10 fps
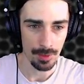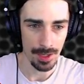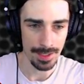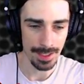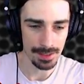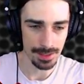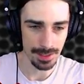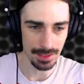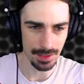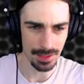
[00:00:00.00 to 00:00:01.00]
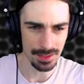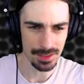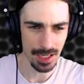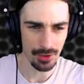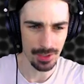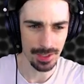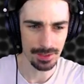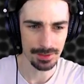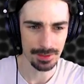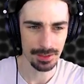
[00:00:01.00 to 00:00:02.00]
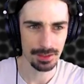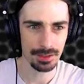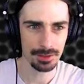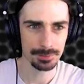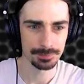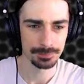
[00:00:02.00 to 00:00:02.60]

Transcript: I guess, in this area here.